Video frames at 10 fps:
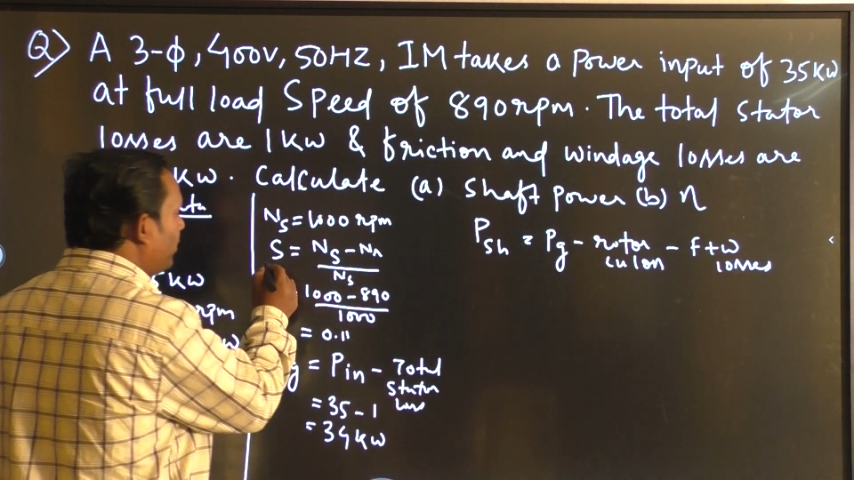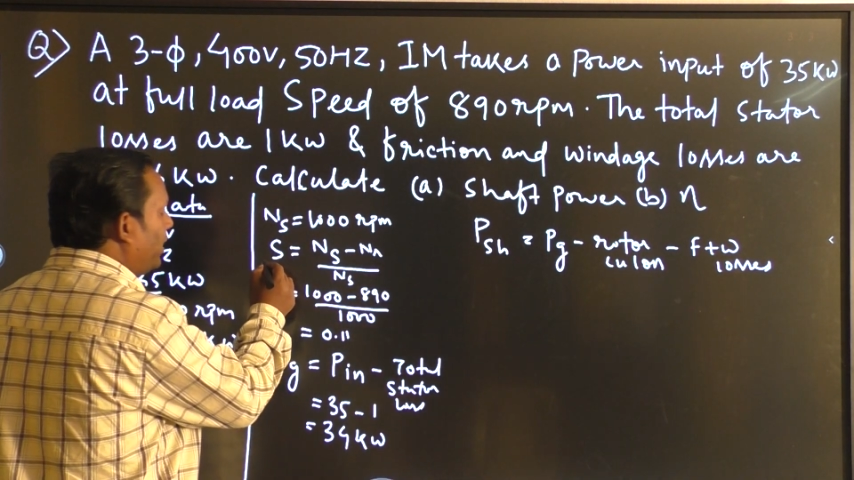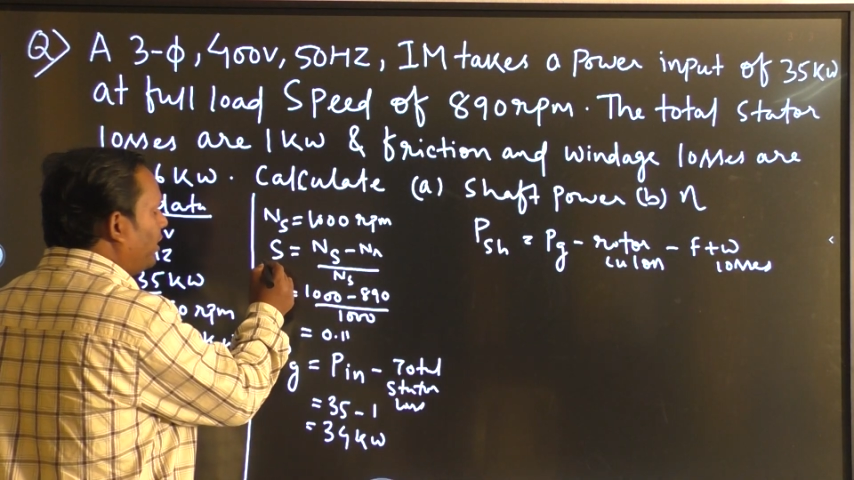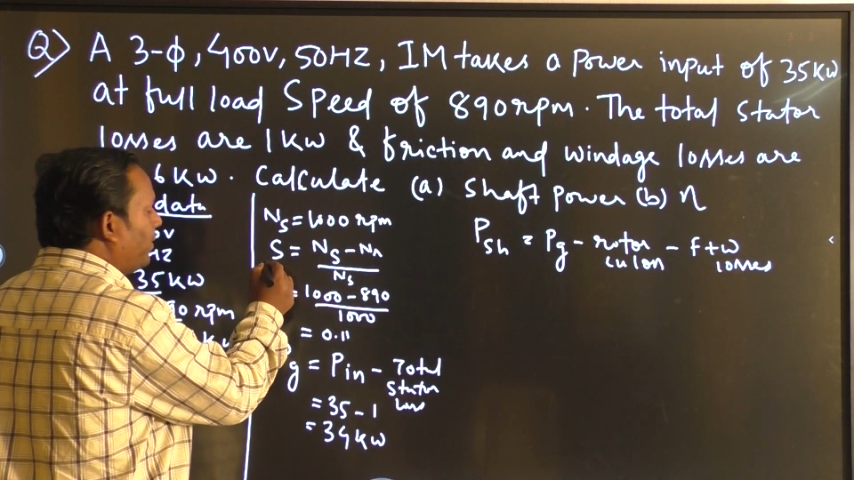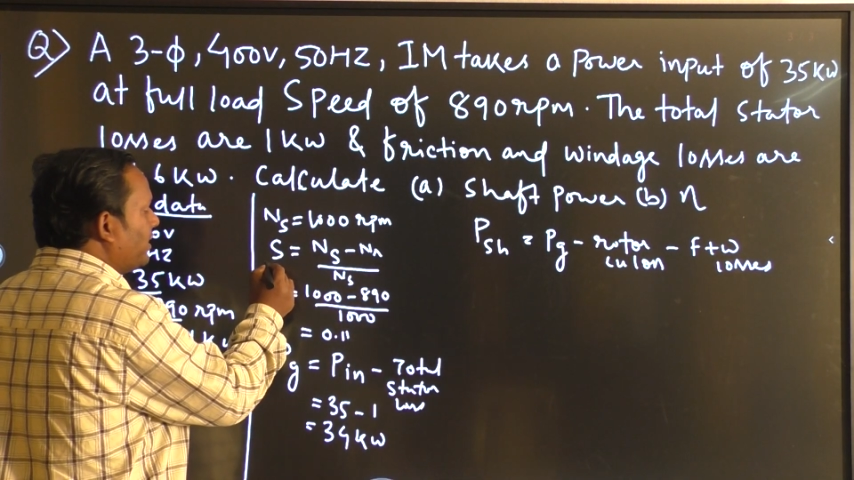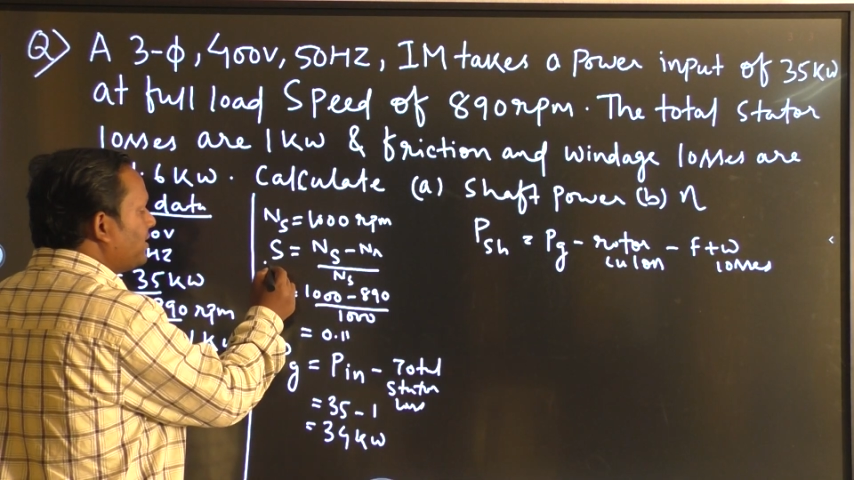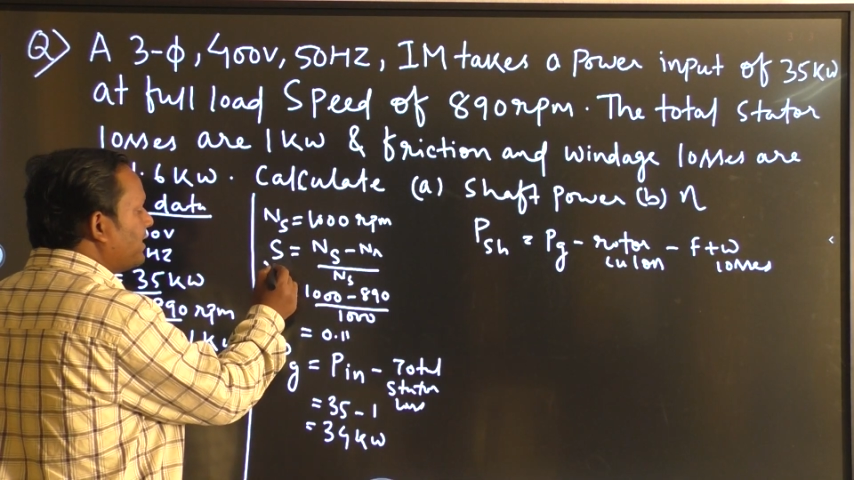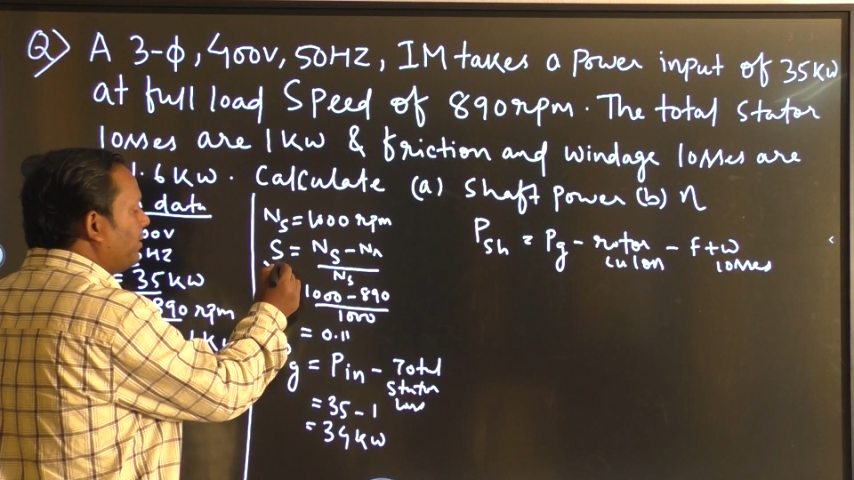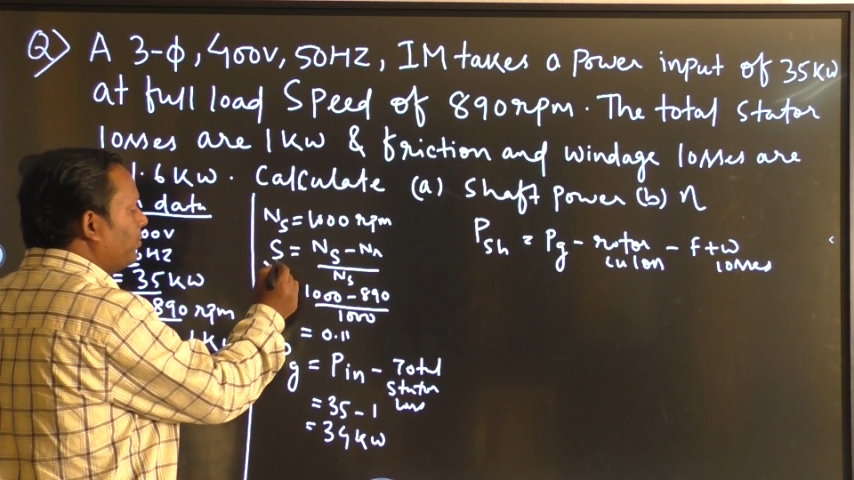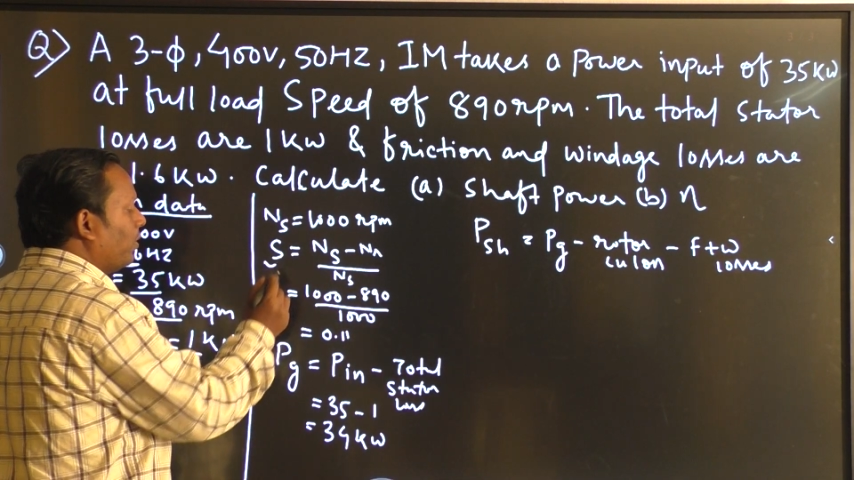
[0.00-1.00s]
determine the
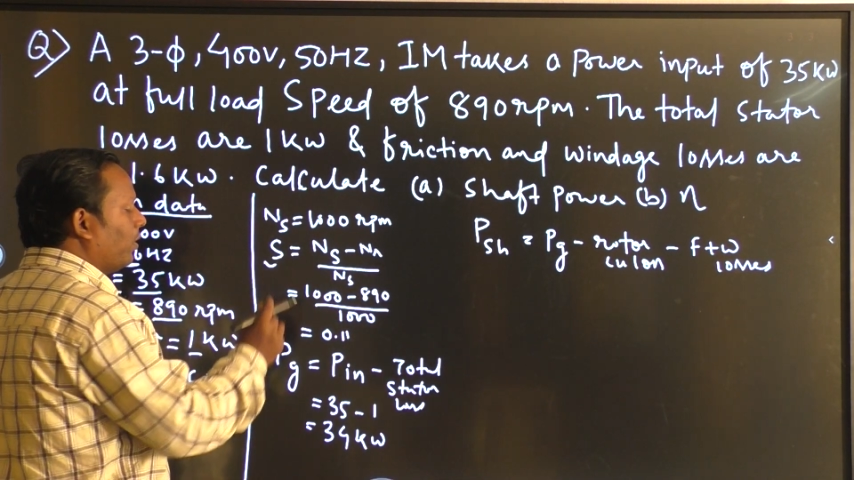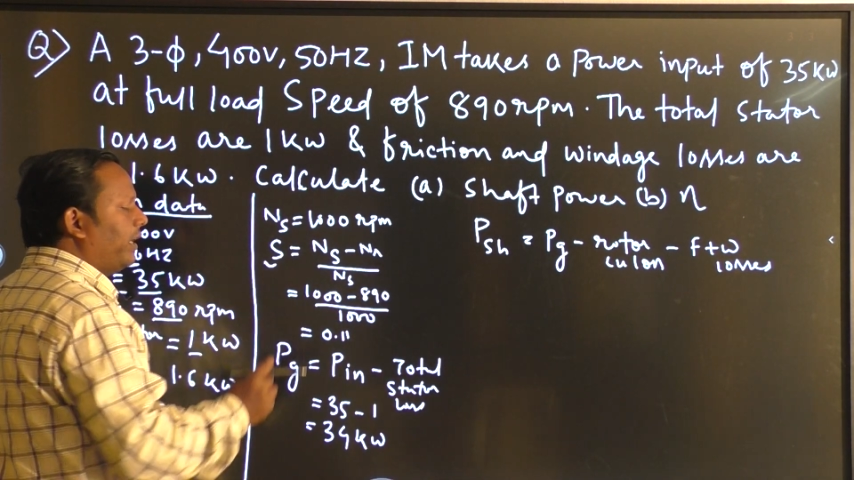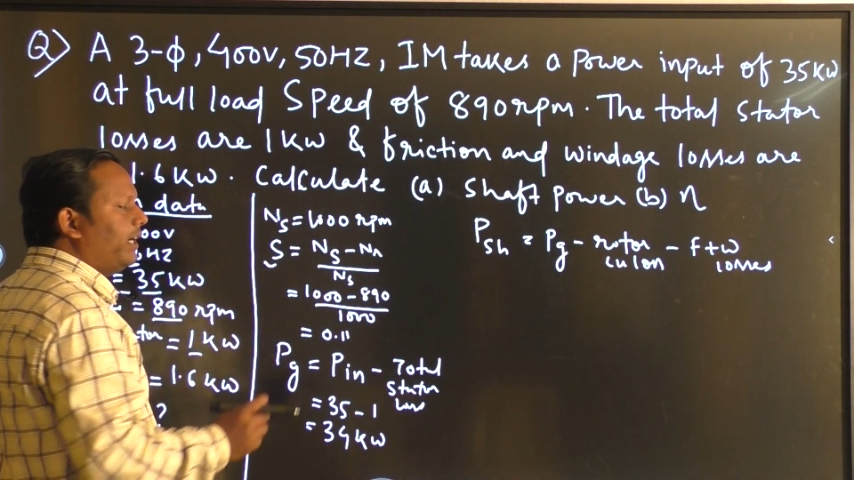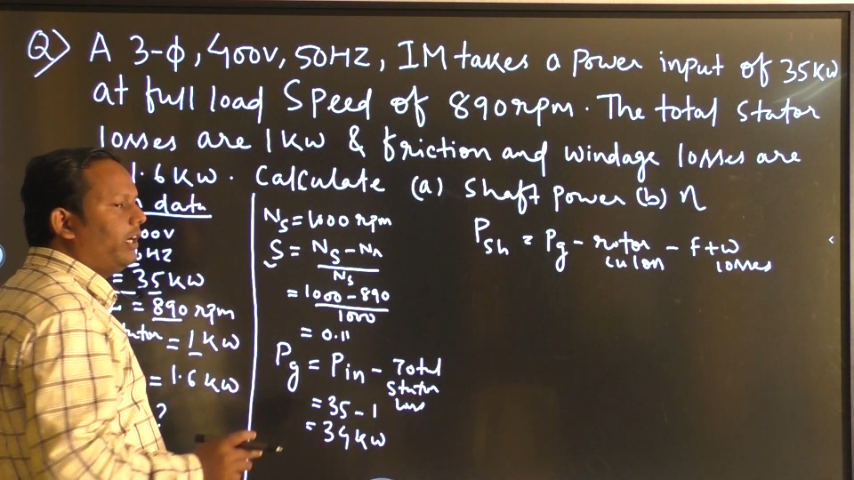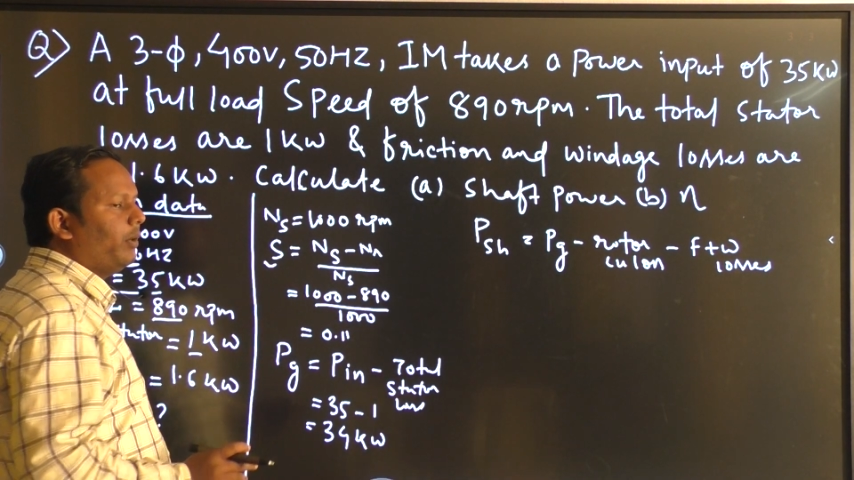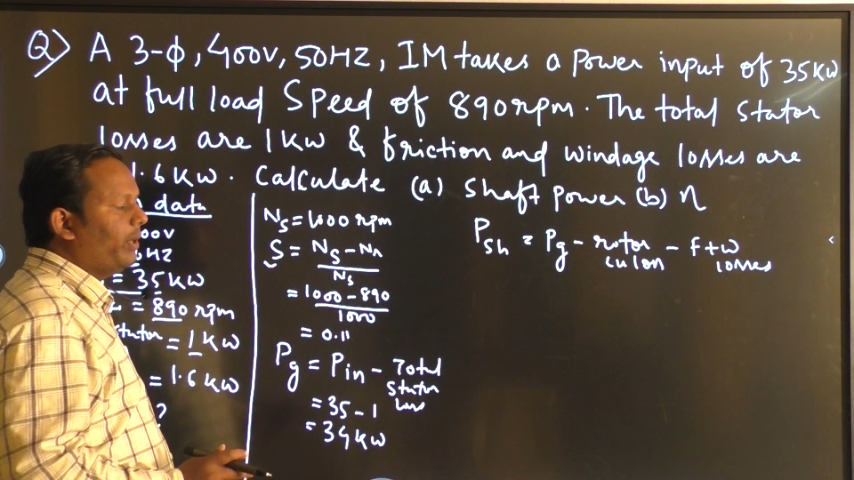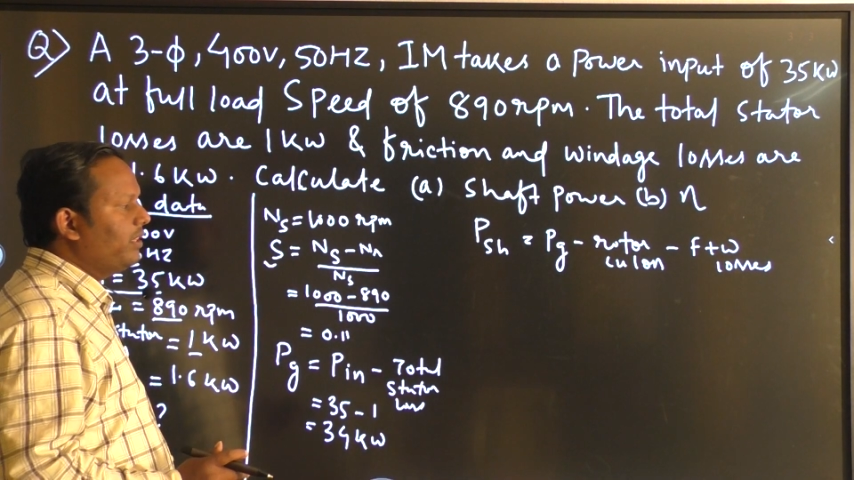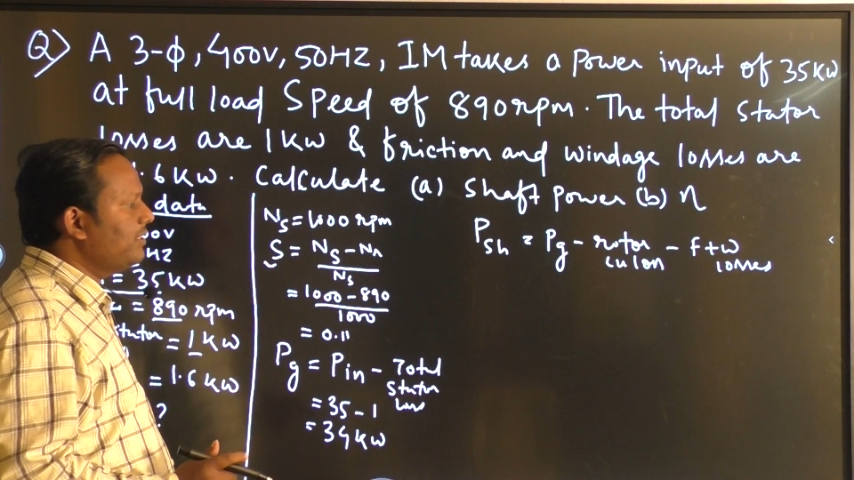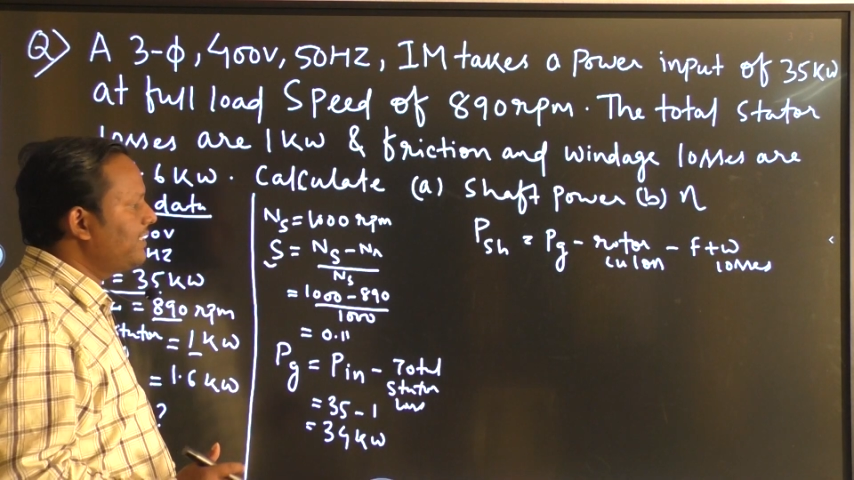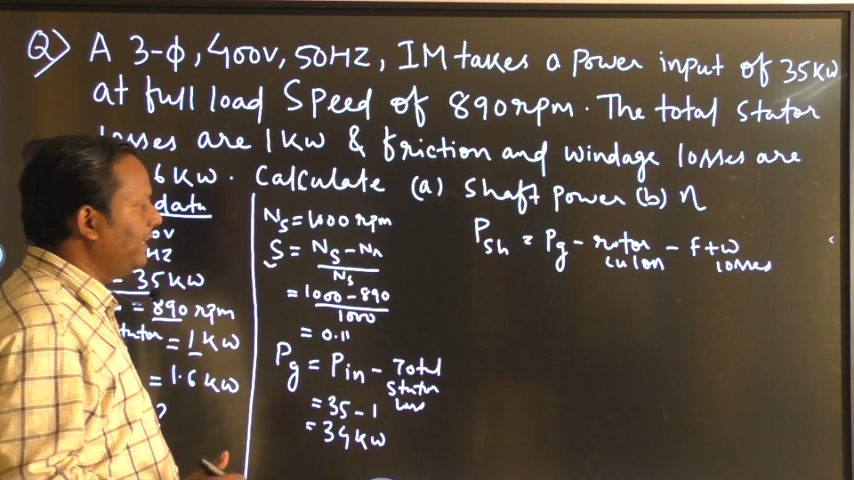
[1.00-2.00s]
slip. We already
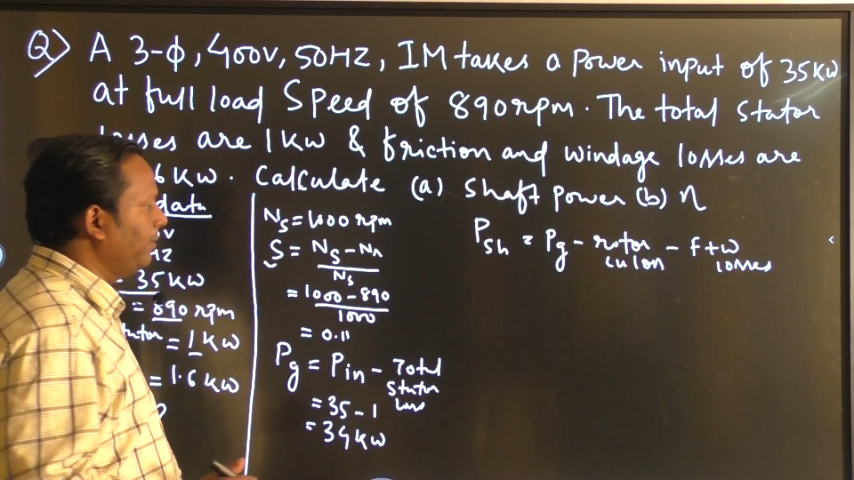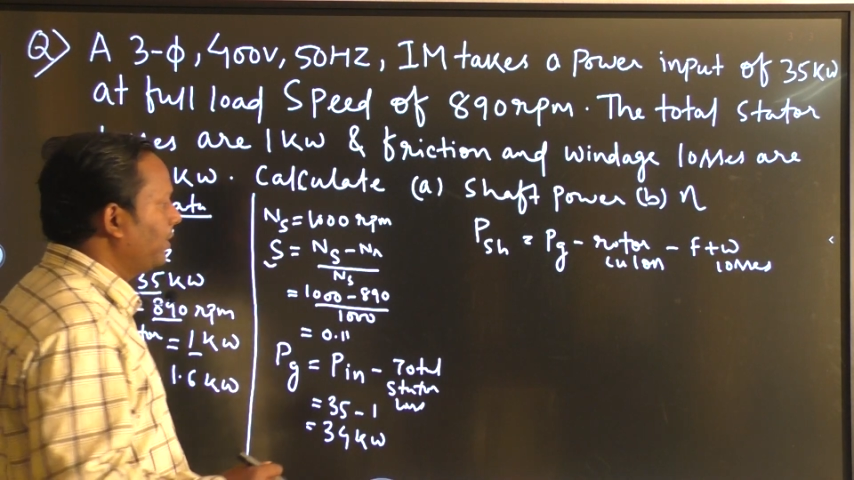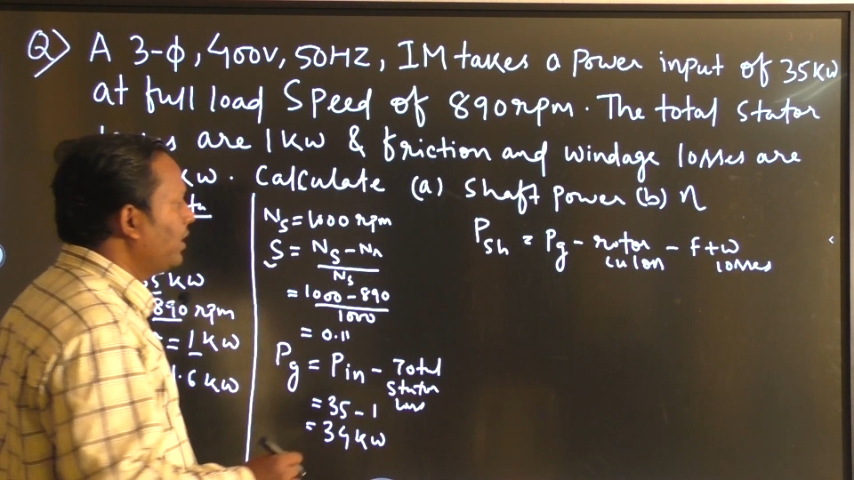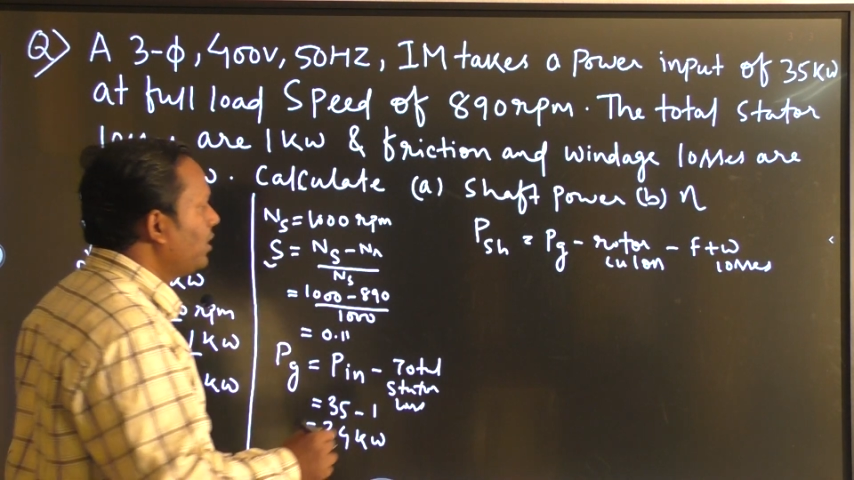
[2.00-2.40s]
determined the slip.